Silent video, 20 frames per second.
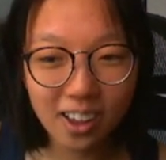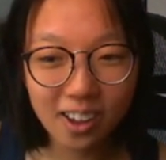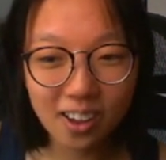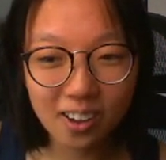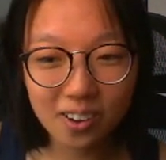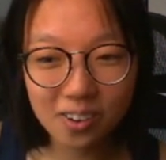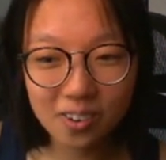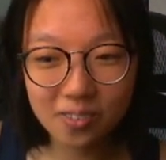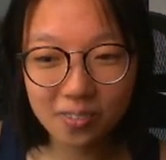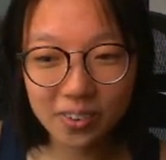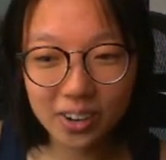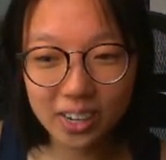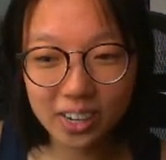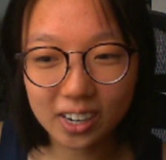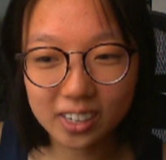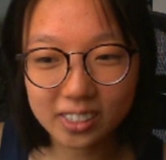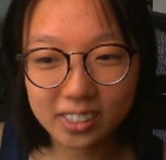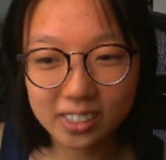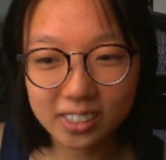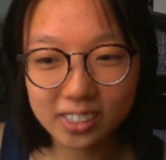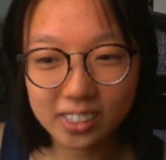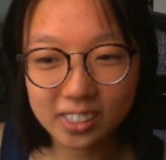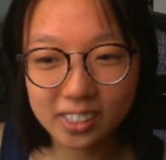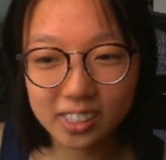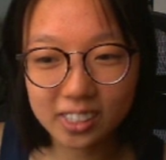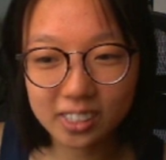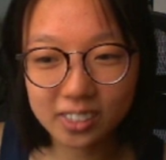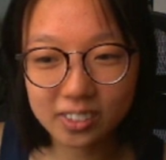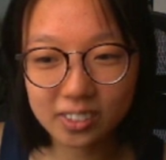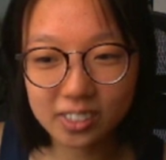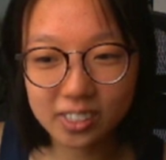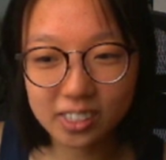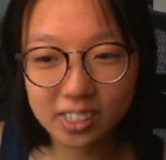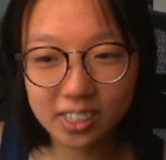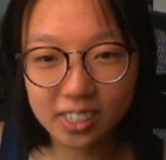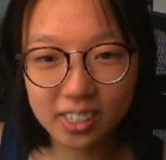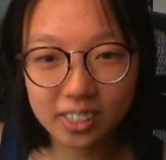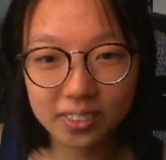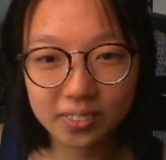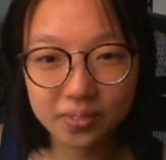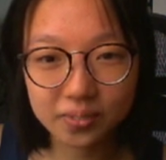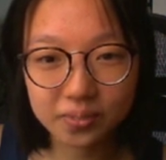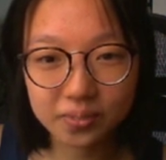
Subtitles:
Oh my gosh, this is interesting.